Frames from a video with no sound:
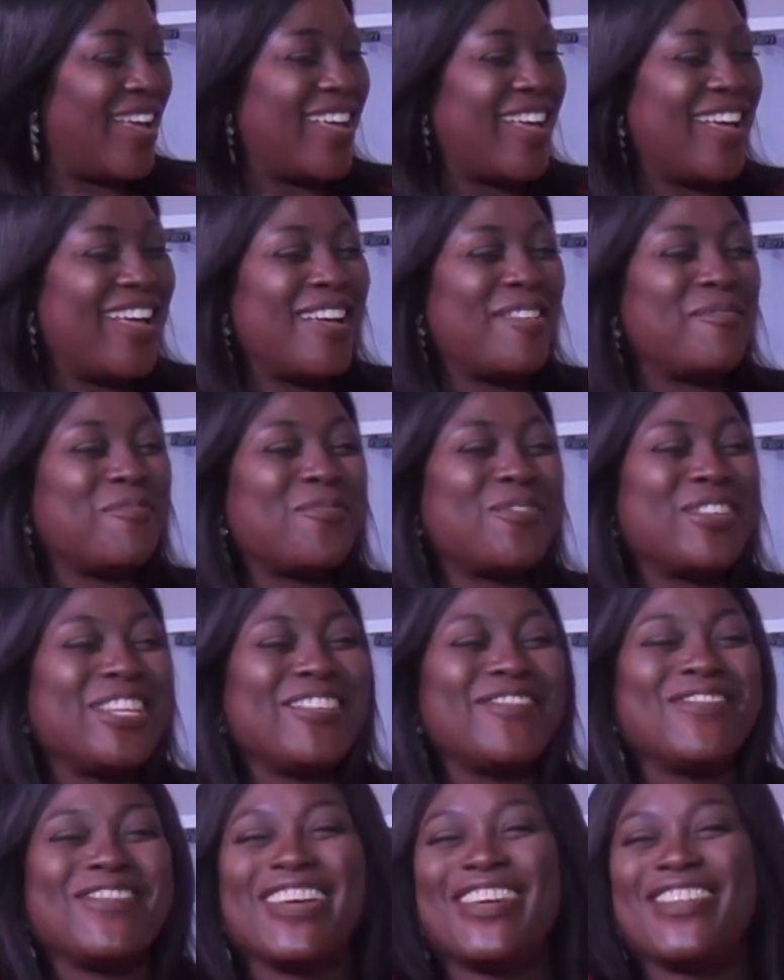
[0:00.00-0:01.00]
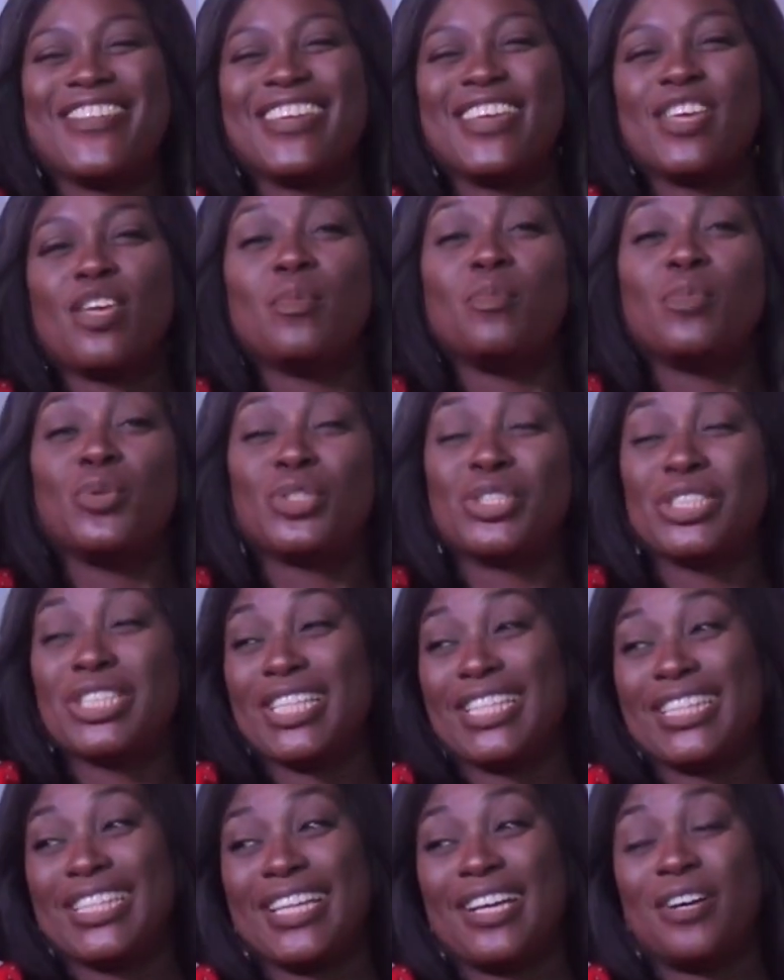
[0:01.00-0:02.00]
I am feeling very
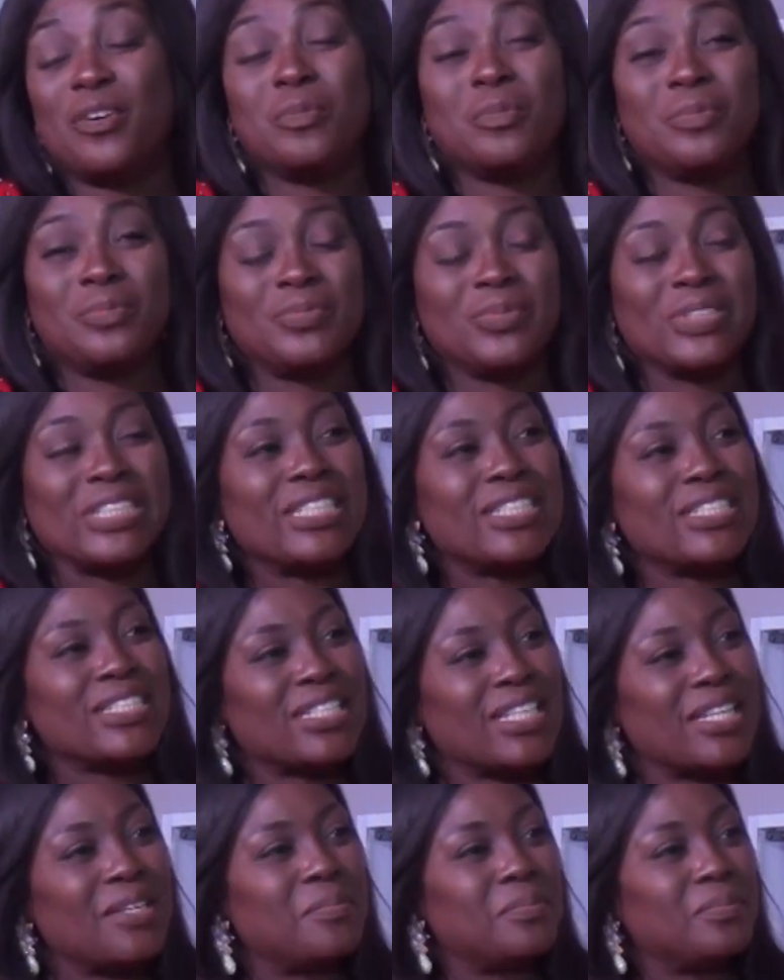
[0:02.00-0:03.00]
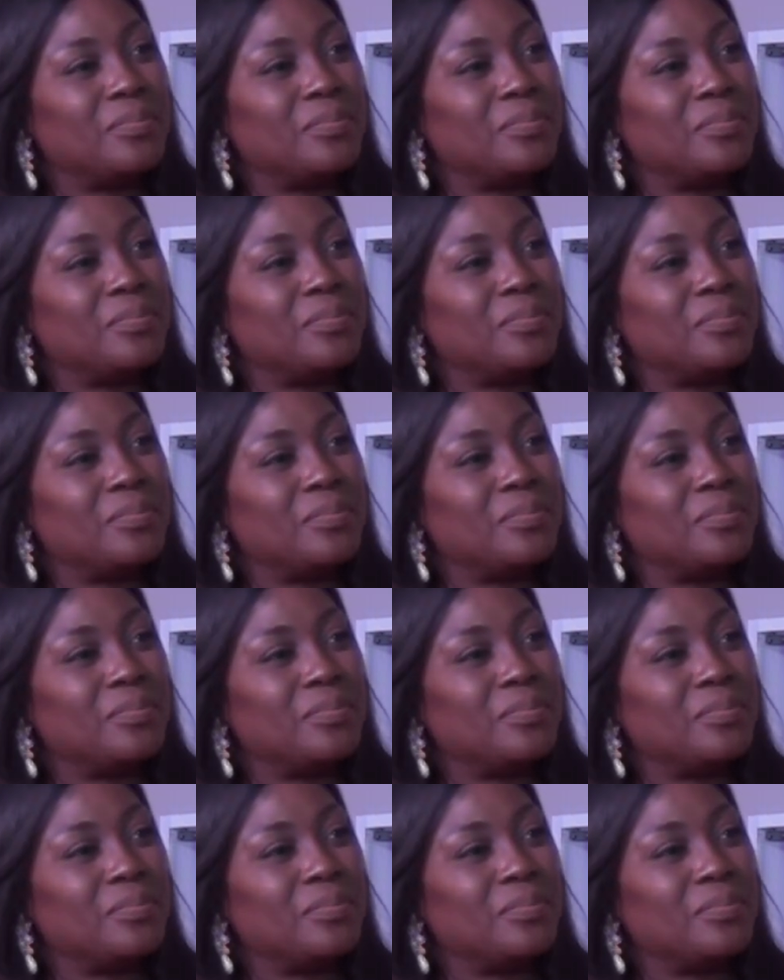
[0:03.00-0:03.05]
emotional now because